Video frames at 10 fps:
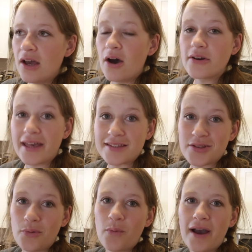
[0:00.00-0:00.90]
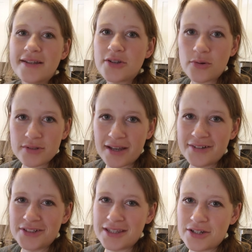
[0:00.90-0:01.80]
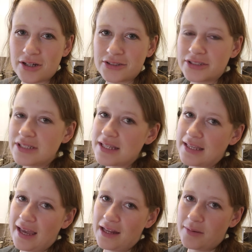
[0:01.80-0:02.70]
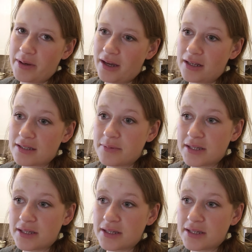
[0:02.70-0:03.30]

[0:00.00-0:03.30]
Okay, so why don't I go to the doctor and just get antibiotics?